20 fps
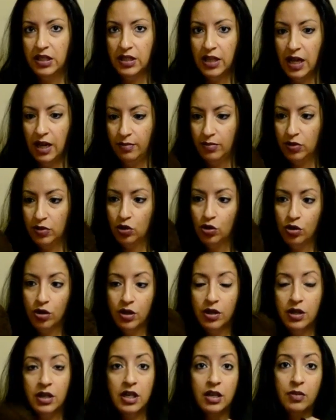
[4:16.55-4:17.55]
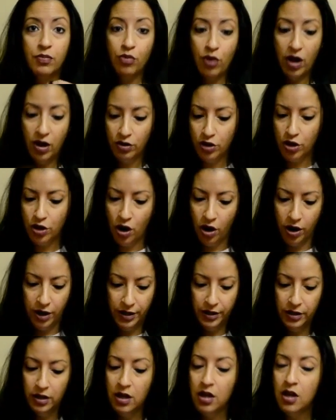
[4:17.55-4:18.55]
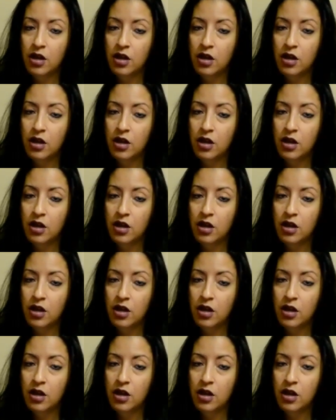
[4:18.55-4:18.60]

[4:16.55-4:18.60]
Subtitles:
times. So you're going to need brown yarn.